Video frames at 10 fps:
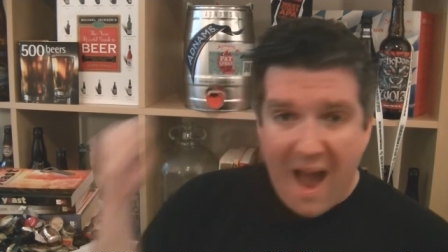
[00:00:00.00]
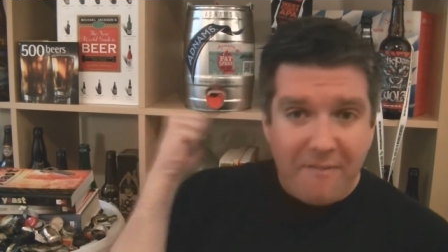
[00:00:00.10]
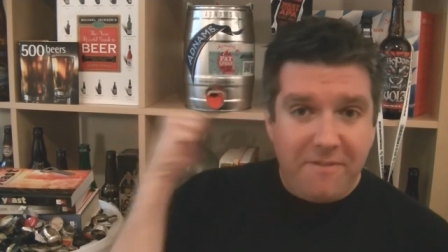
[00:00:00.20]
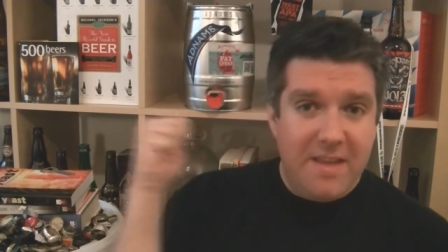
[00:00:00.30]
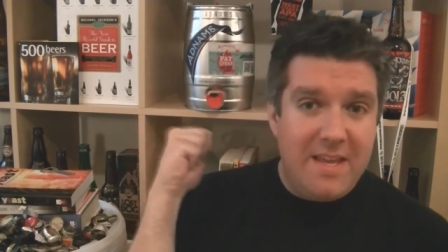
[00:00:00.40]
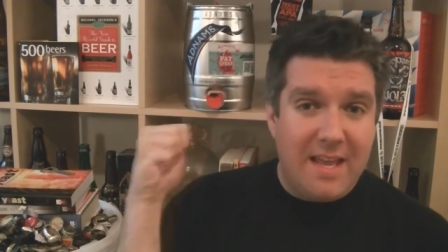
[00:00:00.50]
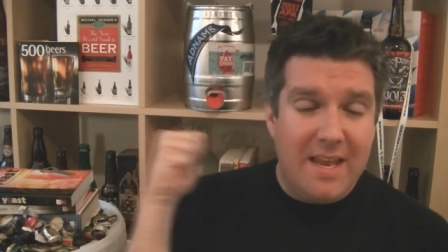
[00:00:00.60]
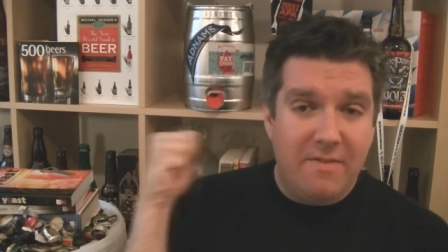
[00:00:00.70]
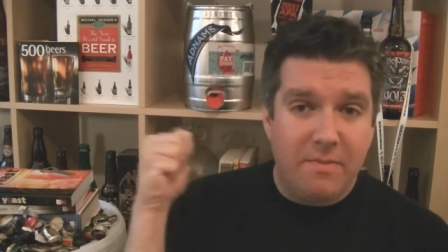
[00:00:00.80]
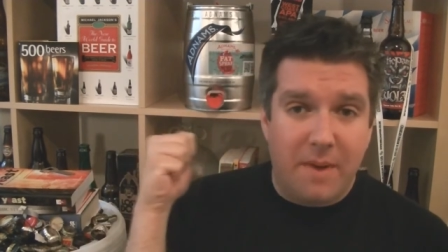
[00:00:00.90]
I think you can
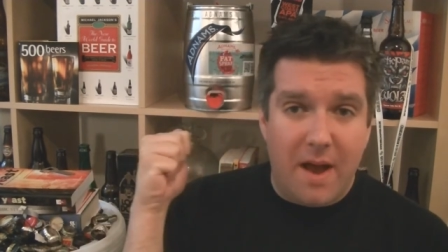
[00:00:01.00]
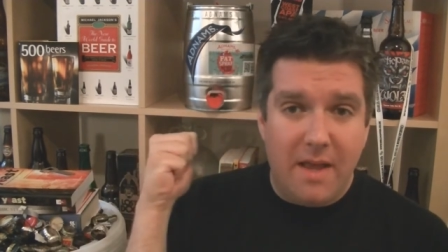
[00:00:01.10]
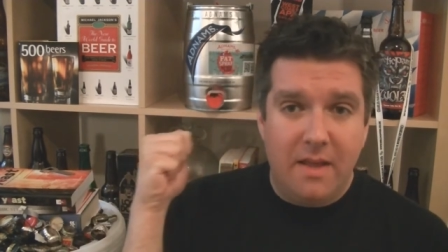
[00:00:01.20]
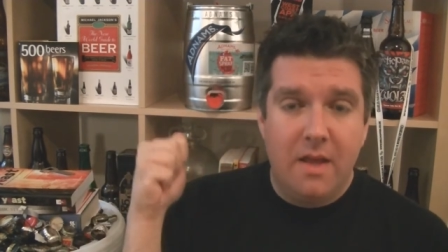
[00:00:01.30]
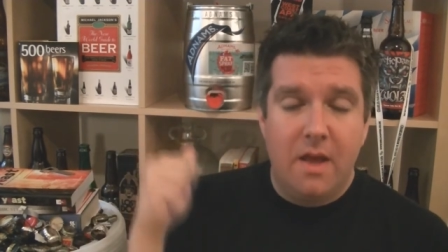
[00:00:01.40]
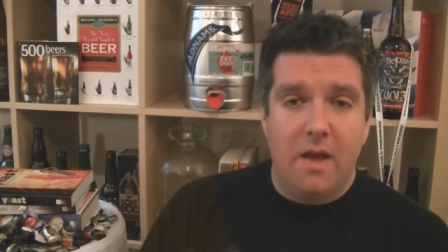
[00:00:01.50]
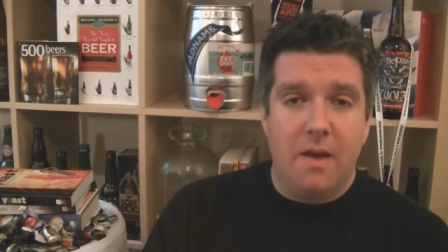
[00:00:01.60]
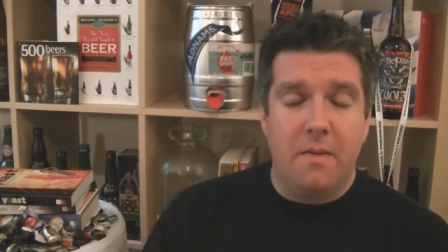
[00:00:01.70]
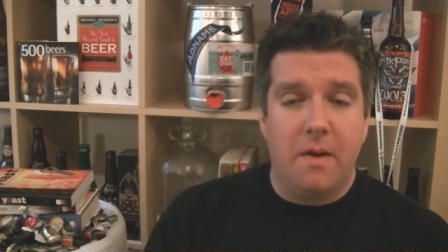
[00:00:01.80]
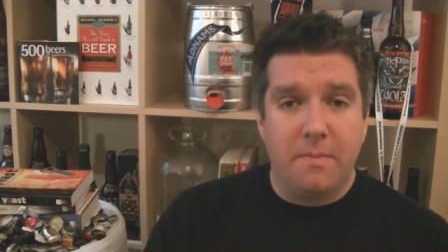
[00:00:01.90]
even buy
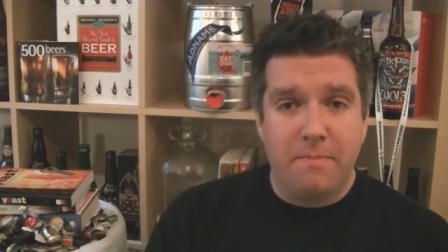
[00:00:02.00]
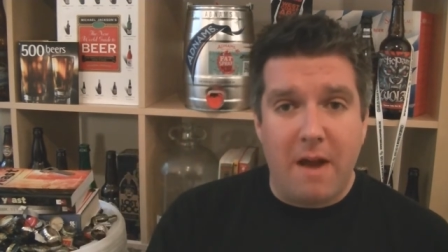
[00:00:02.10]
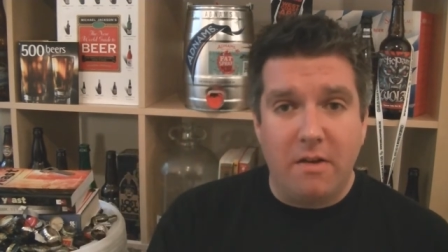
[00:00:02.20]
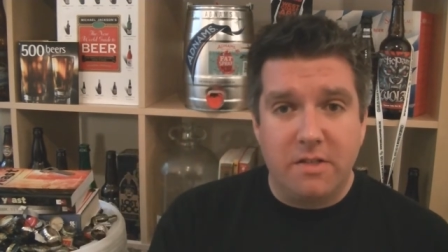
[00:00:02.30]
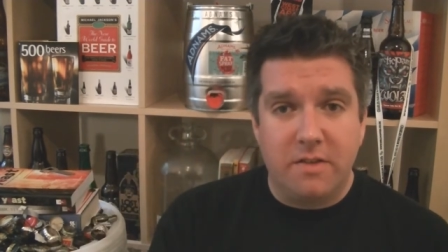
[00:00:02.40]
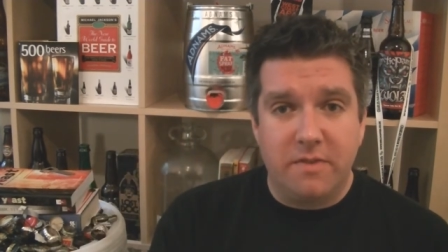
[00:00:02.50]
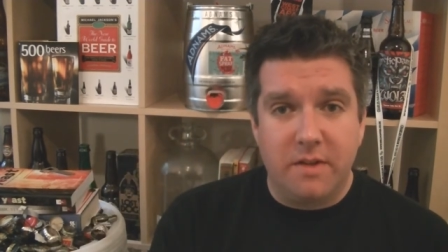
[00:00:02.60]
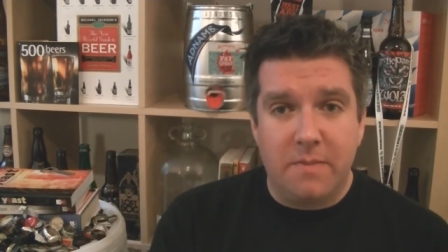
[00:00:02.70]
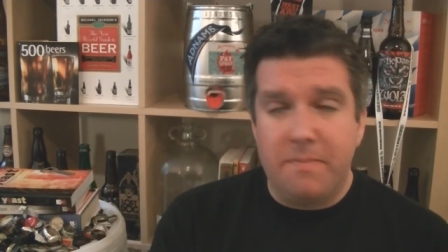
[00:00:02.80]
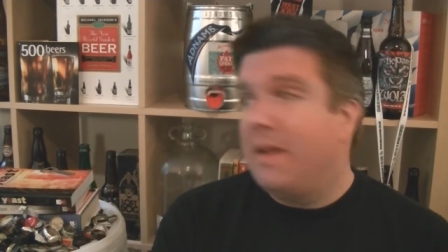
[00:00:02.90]
barrels
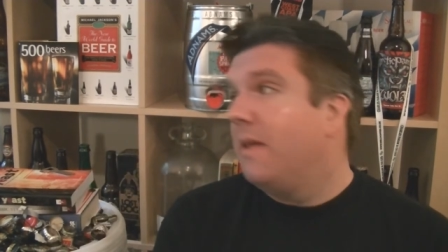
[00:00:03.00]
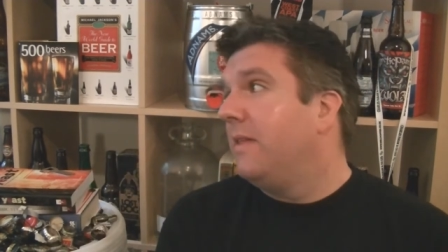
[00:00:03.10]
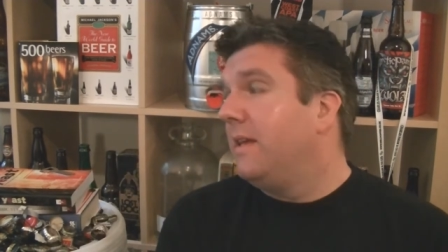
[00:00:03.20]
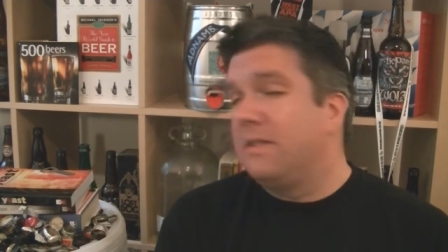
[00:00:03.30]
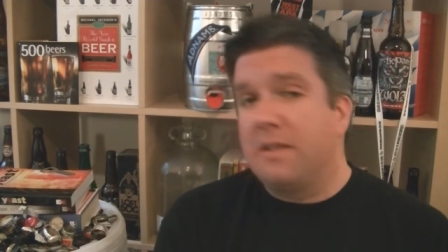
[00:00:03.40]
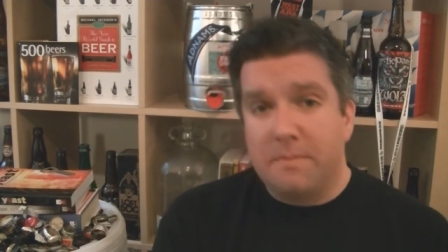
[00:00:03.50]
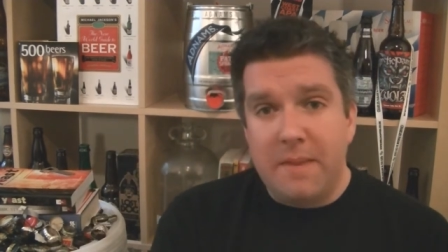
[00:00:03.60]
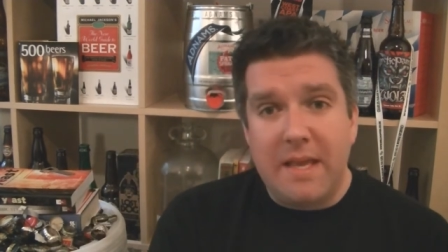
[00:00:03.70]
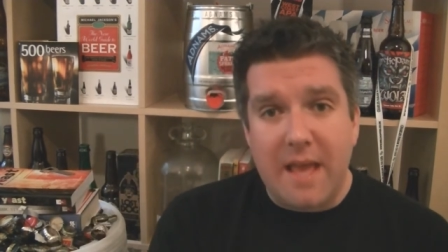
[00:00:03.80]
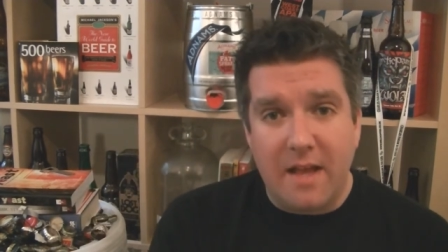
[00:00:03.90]
of these
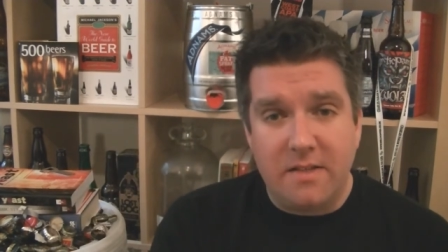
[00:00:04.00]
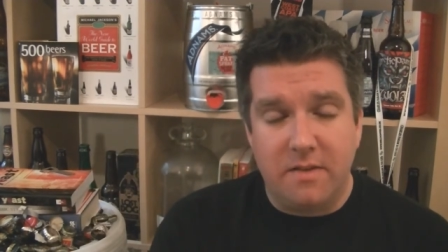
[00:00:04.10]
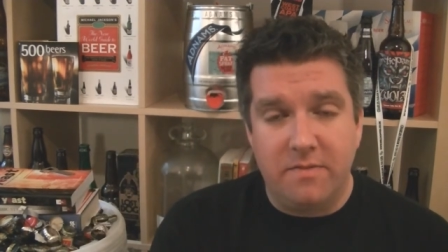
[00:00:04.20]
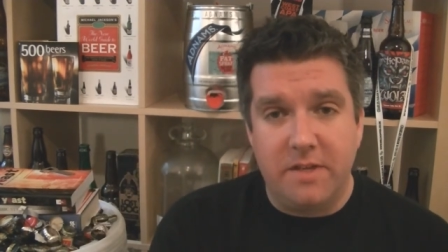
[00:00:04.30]
mini casks of